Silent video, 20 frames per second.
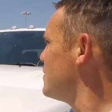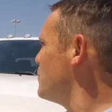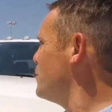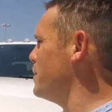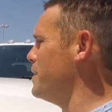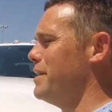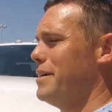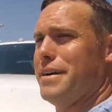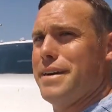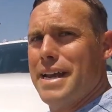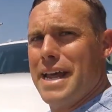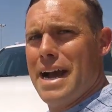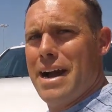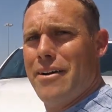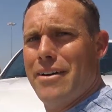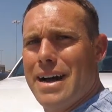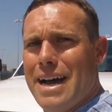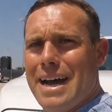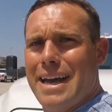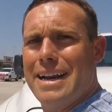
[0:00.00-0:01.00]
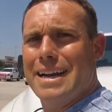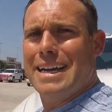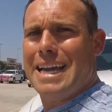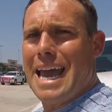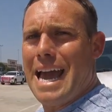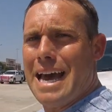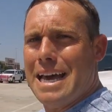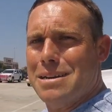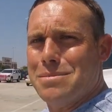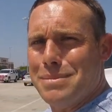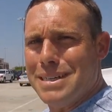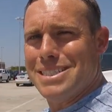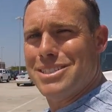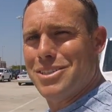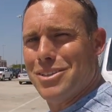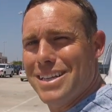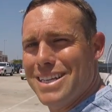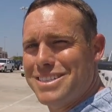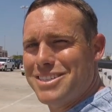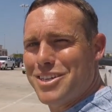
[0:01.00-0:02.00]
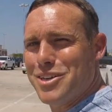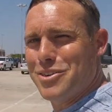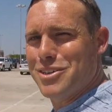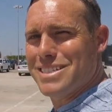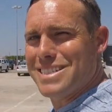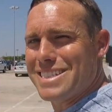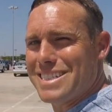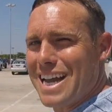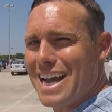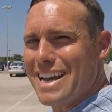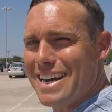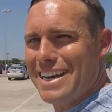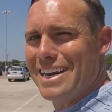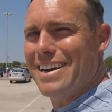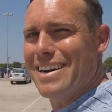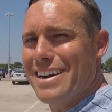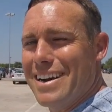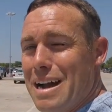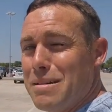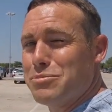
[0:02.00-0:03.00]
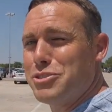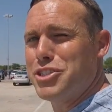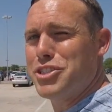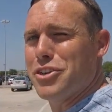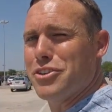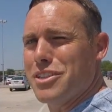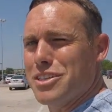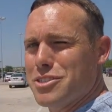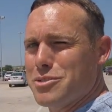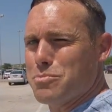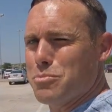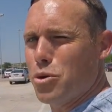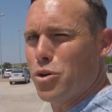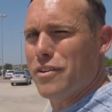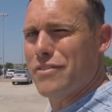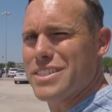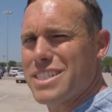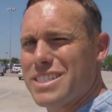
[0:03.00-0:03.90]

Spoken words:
We are now at Academy, so let's go inside here. I'm sure there's more of a